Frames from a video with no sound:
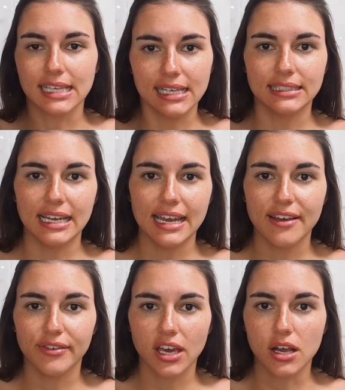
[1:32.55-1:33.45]
this
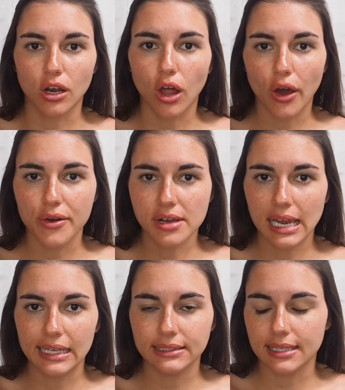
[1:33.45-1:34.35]
Nivea Glow
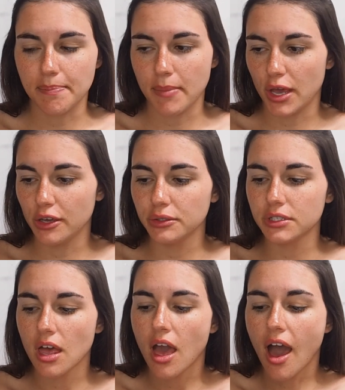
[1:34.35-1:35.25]
Cleansing Mousse.